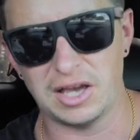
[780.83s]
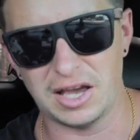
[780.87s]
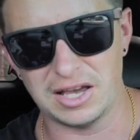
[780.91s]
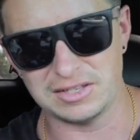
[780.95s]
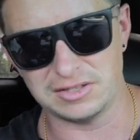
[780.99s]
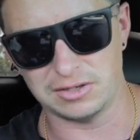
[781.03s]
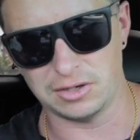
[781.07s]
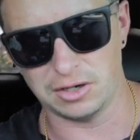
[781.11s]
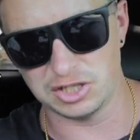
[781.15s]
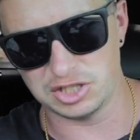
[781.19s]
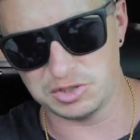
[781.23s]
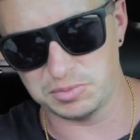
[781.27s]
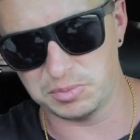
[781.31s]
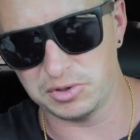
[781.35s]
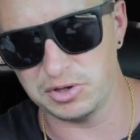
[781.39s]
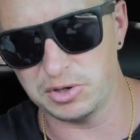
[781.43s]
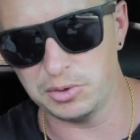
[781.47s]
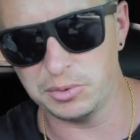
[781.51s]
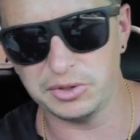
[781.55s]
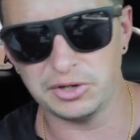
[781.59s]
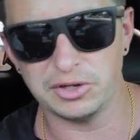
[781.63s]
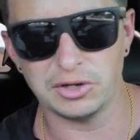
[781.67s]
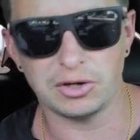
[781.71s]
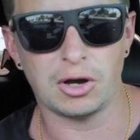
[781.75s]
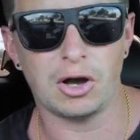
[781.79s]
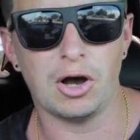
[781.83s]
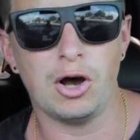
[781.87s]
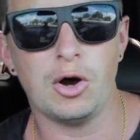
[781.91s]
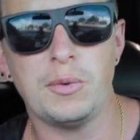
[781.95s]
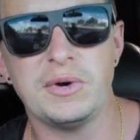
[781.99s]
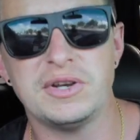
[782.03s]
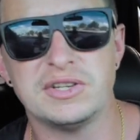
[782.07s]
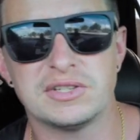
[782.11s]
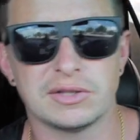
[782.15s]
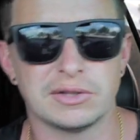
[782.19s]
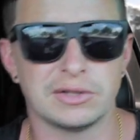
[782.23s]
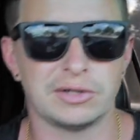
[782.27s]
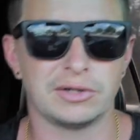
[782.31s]
As an entrepreneur, you're
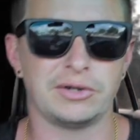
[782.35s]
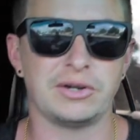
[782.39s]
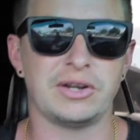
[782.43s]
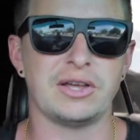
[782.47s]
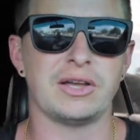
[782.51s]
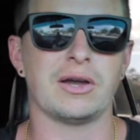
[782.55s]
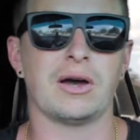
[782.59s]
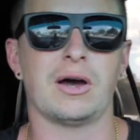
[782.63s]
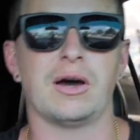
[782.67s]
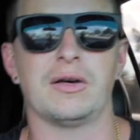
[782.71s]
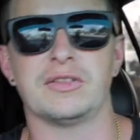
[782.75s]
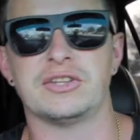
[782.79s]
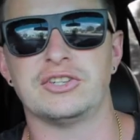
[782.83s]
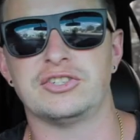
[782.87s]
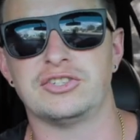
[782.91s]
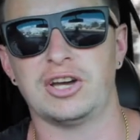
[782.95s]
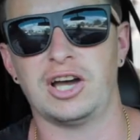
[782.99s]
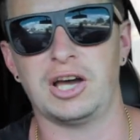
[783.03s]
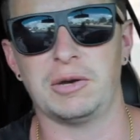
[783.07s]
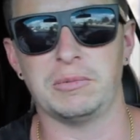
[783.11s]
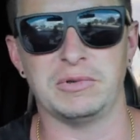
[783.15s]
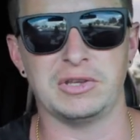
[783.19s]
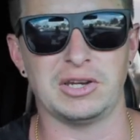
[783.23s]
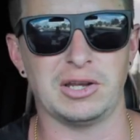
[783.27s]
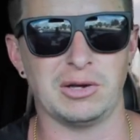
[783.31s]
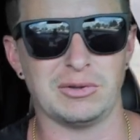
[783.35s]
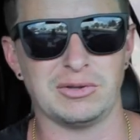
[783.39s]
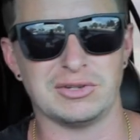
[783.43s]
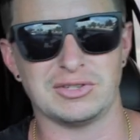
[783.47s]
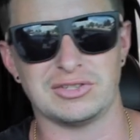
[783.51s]
always learning on the job, you know?